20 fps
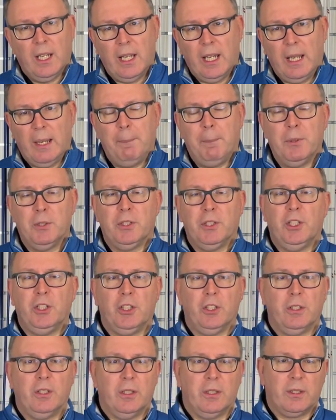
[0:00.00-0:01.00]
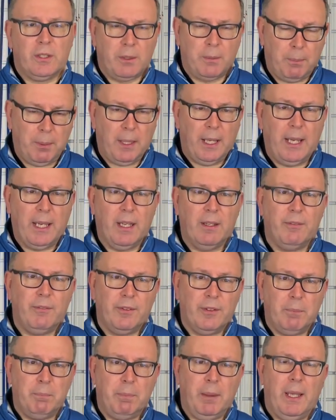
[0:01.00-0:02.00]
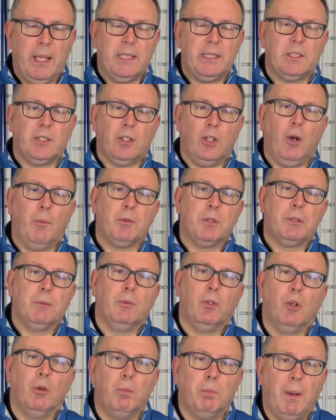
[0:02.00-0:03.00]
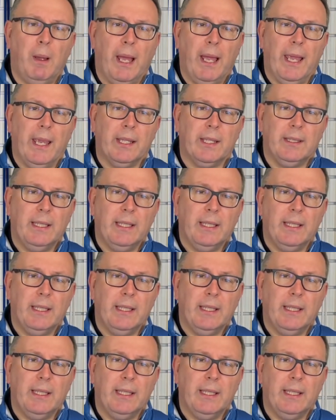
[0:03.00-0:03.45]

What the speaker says: and position the player for the best optimal bag.